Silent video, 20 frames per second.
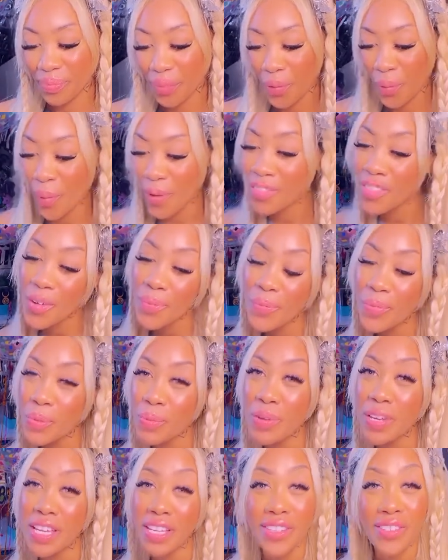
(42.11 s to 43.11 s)
Whoever I'm
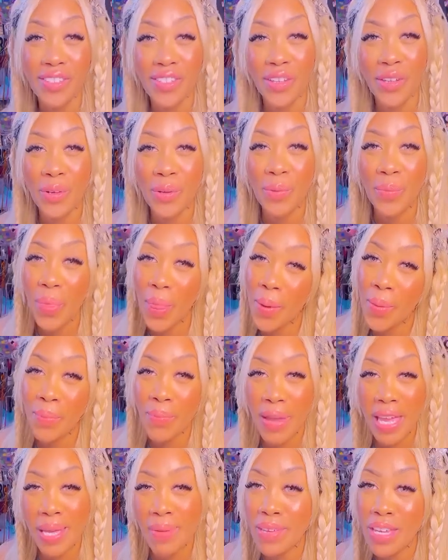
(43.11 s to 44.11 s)
speaking to,
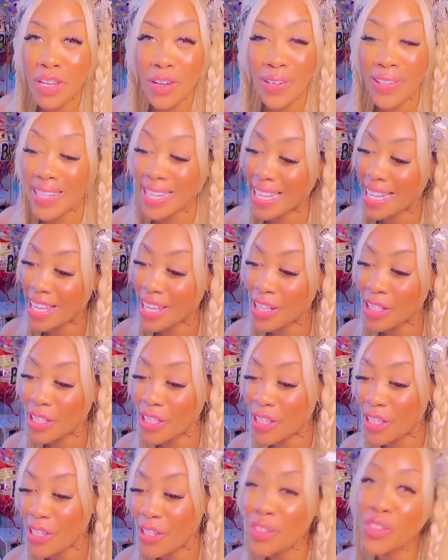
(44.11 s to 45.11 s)
baby, you're a
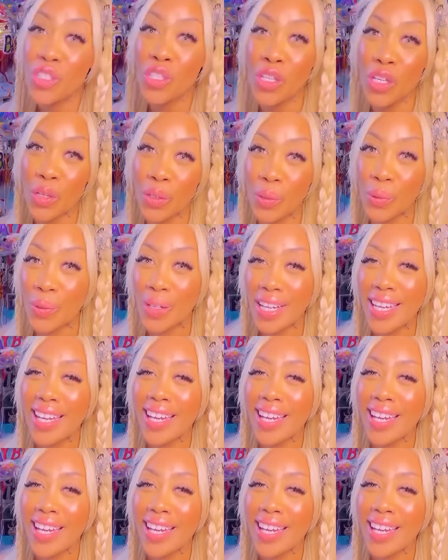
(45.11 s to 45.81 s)
healer too.